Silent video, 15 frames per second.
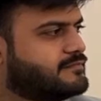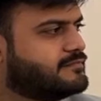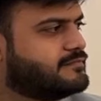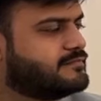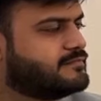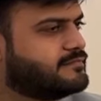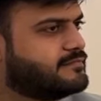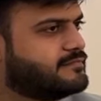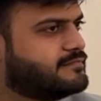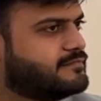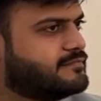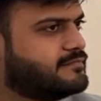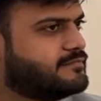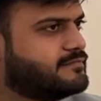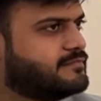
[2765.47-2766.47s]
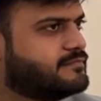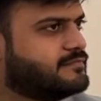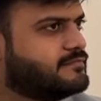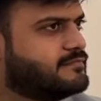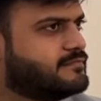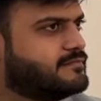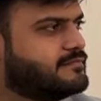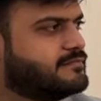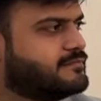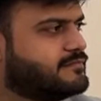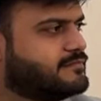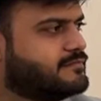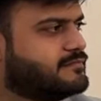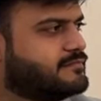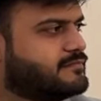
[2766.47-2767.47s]

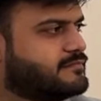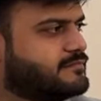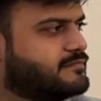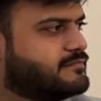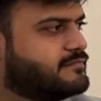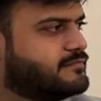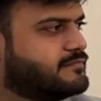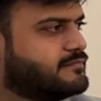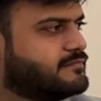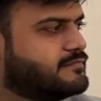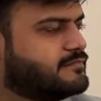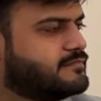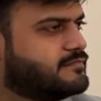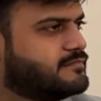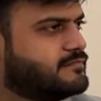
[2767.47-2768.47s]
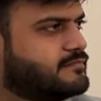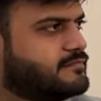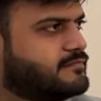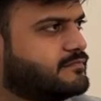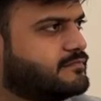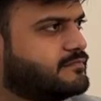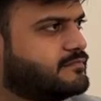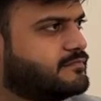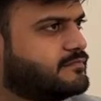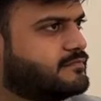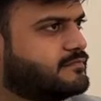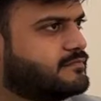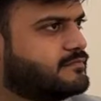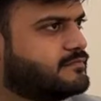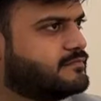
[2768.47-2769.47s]

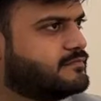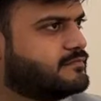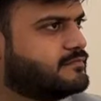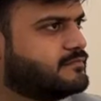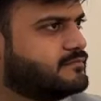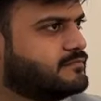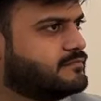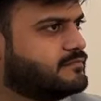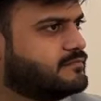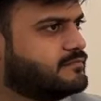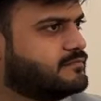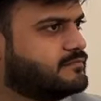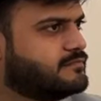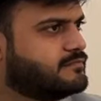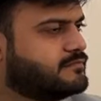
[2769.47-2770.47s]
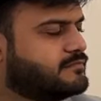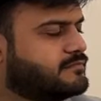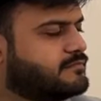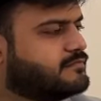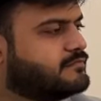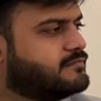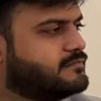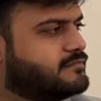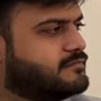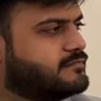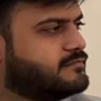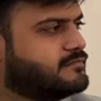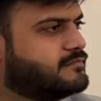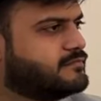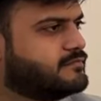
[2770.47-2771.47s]

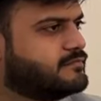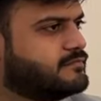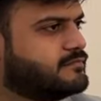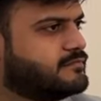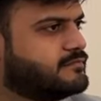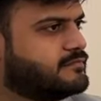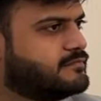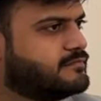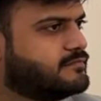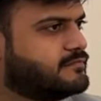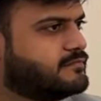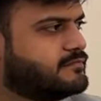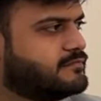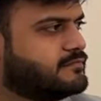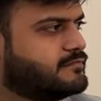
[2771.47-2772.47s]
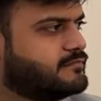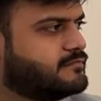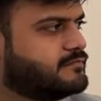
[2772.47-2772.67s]
[no speech]